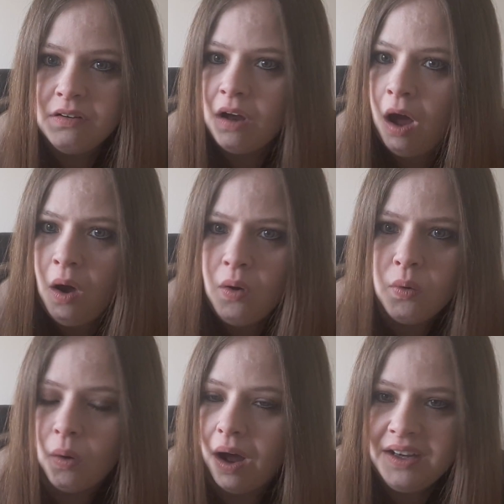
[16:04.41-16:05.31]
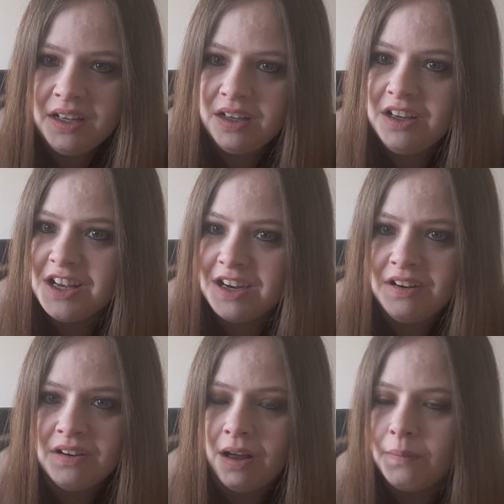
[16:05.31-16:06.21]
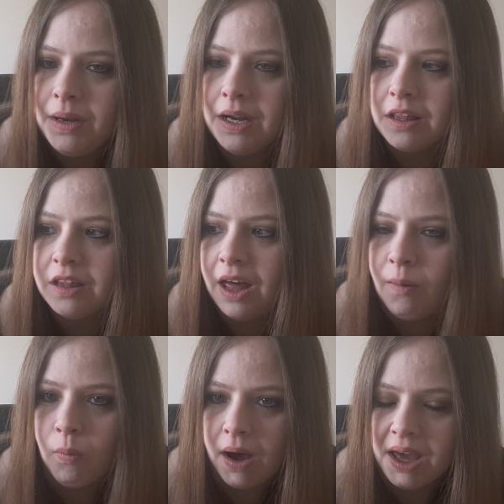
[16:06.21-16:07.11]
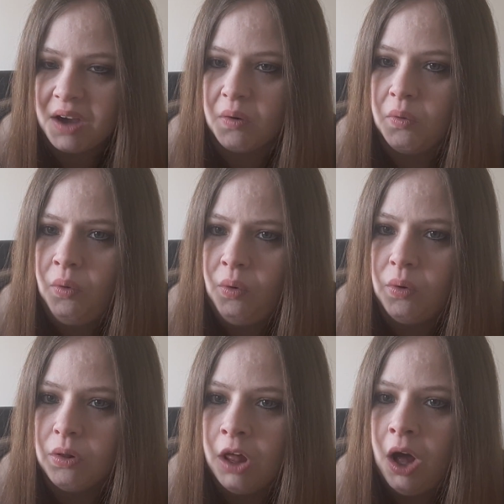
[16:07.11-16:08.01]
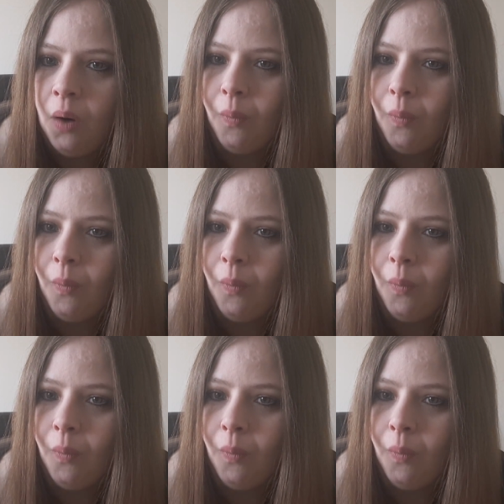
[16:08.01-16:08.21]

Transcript: No, I did not mean it that way at all.